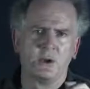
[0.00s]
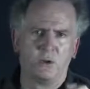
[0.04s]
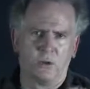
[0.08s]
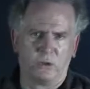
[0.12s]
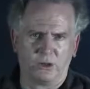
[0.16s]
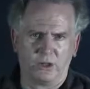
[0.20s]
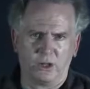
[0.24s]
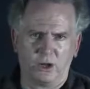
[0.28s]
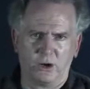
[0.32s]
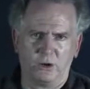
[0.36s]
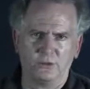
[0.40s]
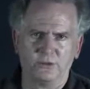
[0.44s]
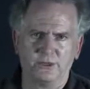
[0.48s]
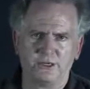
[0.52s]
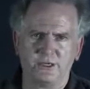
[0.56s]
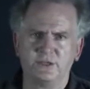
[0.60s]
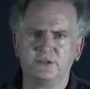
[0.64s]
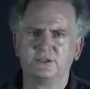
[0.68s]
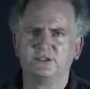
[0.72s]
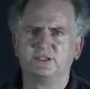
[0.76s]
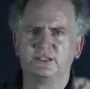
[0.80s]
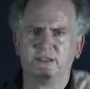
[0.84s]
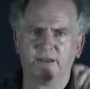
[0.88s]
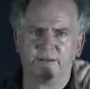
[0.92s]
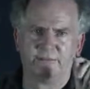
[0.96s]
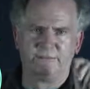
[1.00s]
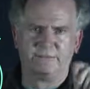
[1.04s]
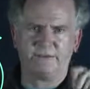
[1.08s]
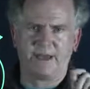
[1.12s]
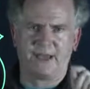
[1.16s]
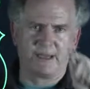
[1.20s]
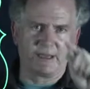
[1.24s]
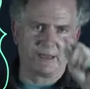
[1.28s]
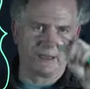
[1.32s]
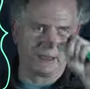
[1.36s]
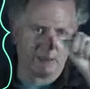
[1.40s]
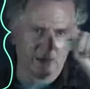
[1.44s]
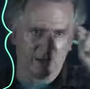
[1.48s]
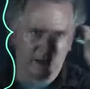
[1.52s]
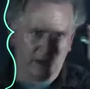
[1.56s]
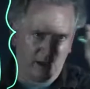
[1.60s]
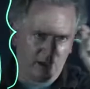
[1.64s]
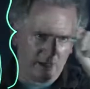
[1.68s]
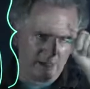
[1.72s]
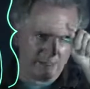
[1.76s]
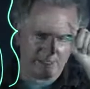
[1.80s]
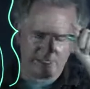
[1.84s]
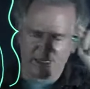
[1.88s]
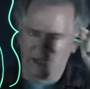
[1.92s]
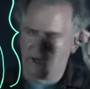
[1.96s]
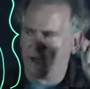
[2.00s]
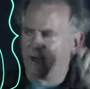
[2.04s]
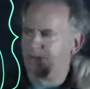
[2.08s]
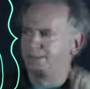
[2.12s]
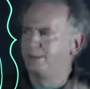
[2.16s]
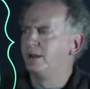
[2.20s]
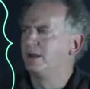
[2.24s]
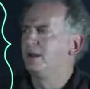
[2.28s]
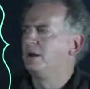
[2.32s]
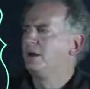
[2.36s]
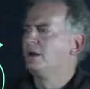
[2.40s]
We'll only use the vec on top